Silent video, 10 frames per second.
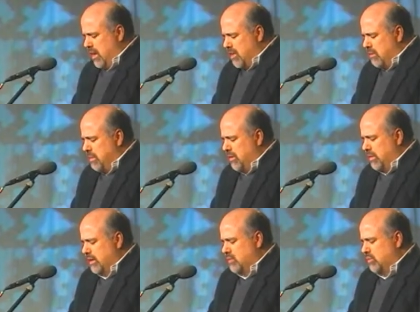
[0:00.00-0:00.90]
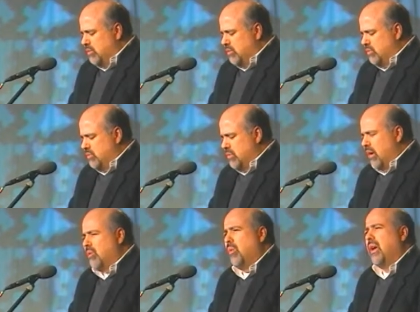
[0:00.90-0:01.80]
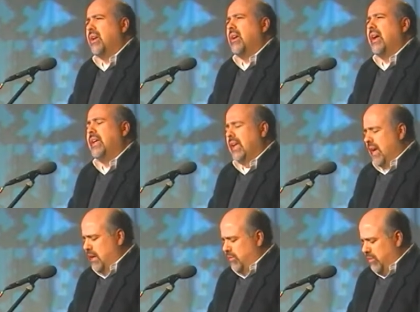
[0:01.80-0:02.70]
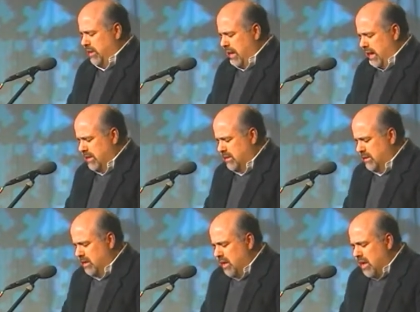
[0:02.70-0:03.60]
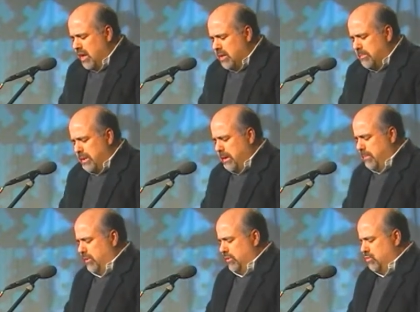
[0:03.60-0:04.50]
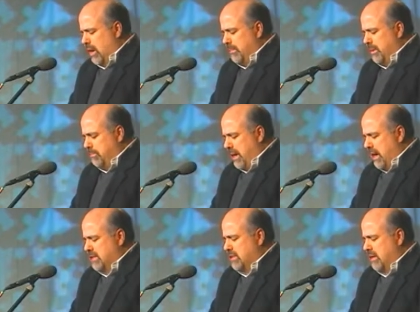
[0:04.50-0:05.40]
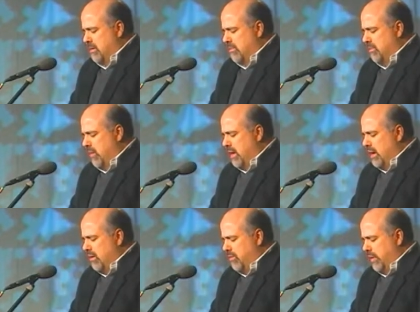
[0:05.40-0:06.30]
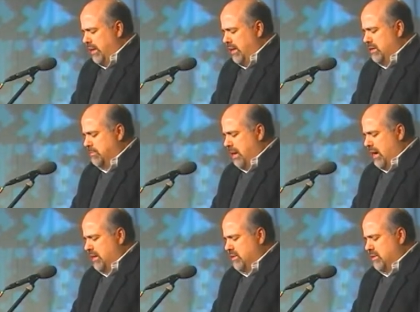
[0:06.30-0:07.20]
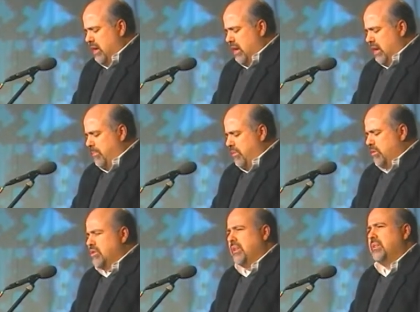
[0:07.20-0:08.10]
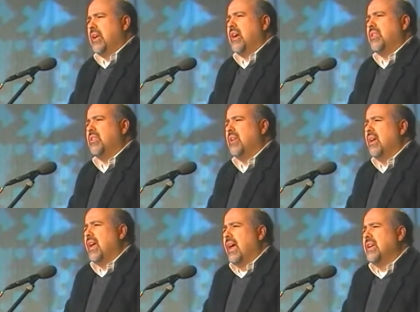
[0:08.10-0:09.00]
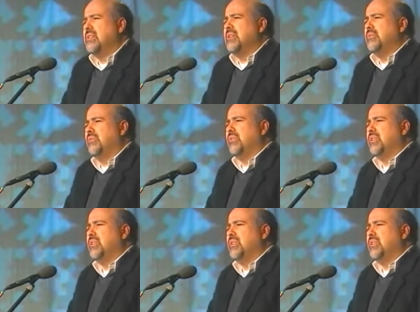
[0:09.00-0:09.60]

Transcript: The building's wounds are what I can't forget. The people dropping past them, fleeting spots, approaching death, as if